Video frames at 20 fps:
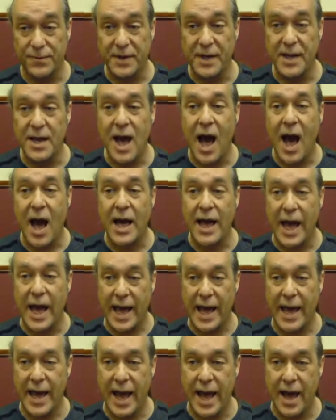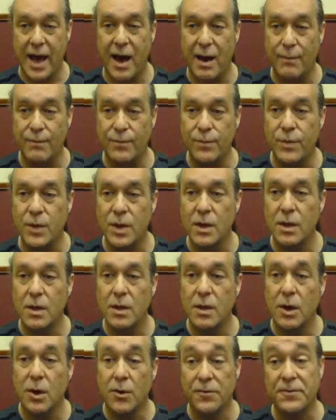V I A M,
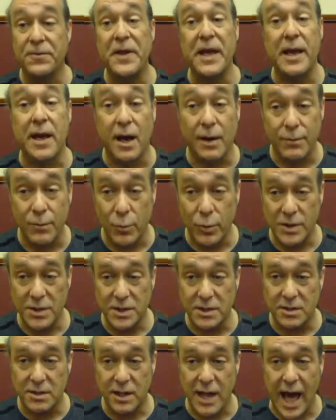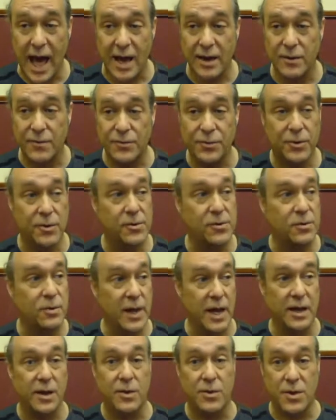or V I A M, which is Latin for
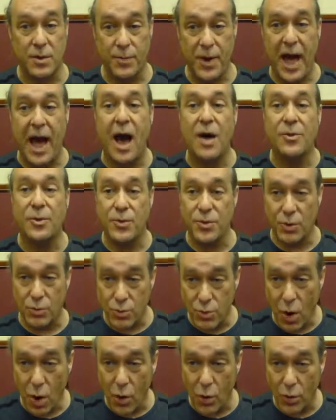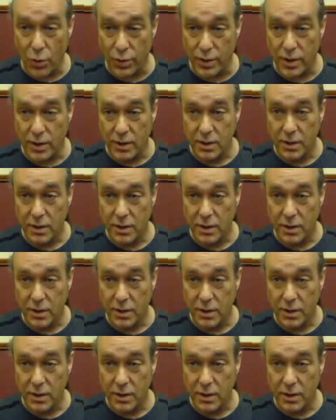like the path or the road.